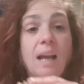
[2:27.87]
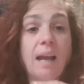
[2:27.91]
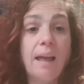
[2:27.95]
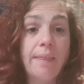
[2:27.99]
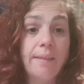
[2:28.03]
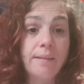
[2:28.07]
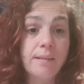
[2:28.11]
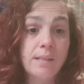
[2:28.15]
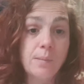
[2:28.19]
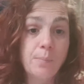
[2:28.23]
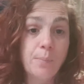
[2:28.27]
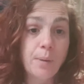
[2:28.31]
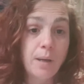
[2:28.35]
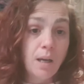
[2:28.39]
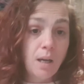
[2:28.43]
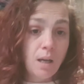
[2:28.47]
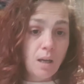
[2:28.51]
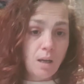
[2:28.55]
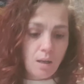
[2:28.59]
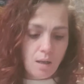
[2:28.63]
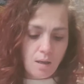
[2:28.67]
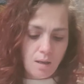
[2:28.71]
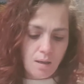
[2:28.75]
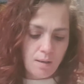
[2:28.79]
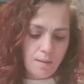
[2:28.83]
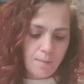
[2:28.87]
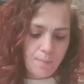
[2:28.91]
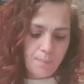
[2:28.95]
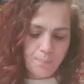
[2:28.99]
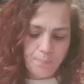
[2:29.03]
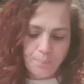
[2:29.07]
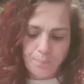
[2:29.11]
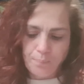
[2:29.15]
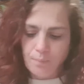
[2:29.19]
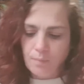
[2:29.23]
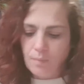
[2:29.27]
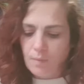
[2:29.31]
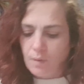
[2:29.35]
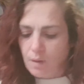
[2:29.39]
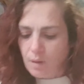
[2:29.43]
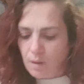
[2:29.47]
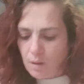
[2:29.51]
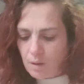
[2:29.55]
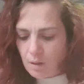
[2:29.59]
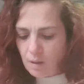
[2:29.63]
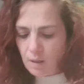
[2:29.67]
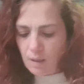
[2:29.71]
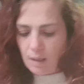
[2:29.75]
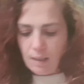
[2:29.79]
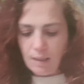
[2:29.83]
at the spa
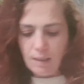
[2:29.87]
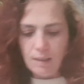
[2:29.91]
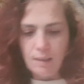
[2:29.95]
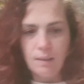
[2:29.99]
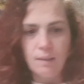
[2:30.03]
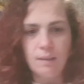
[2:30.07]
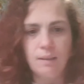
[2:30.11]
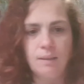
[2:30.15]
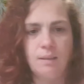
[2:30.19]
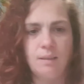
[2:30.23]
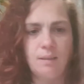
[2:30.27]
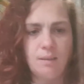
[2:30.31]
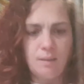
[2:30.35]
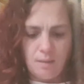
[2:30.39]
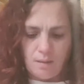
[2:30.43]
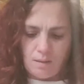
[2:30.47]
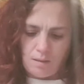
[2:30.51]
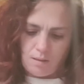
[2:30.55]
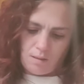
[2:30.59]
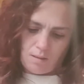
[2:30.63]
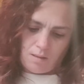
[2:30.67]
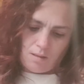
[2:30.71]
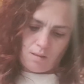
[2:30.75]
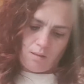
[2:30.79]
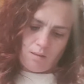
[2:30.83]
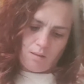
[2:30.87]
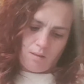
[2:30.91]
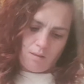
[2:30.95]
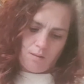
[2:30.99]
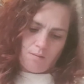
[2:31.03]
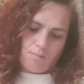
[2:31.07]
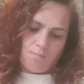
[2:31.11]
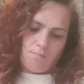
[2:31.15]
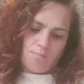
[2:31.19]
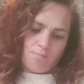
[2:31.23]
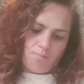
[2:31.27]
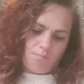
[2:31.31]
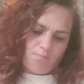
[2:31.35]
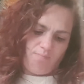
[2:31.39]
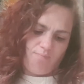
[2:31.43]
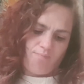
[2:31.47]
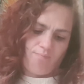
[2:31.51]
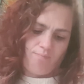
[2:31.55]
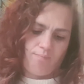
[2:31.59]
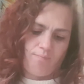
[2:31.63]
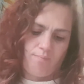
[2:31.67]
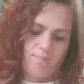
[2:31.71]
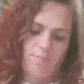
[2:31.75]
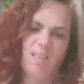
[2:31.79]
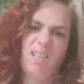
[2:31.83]
and
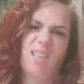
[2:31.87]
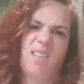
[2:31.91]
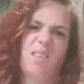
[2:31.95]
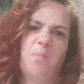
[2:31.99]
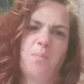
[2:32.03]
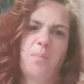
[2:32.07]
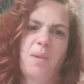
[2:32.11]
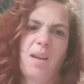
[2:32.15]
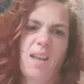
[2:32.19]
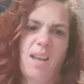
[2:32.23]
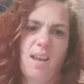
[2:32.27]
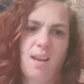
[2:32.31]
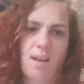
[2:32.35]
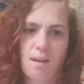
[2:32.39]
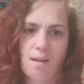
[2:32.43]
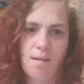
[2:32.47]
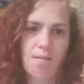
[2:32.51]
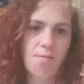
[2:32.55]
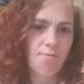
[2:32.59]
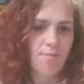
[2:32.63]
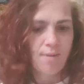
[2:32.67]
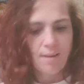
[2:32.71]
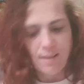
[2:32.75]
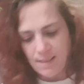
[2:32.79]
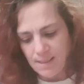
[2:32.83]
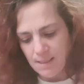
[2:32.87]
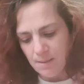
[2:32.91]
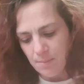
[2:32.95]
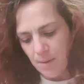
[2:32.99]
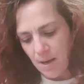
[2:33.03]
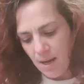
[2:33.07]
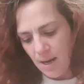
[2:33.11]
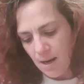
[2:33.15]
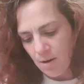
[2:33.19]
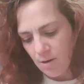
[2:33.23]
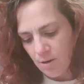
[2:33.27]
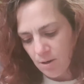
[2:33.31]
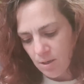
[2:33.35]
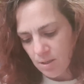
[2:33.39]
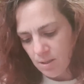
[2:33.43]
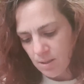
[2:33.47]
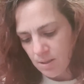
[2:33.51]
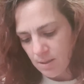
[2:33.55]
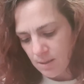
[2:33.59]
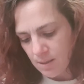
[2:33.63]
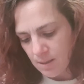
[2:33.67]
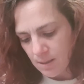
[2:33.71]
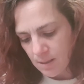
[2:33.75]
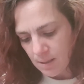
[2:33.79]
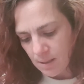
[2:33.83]
in the bank, ran some
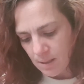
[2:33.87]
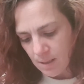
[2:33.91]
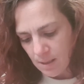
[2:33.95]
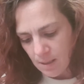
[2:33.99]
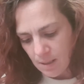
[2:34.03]
errands.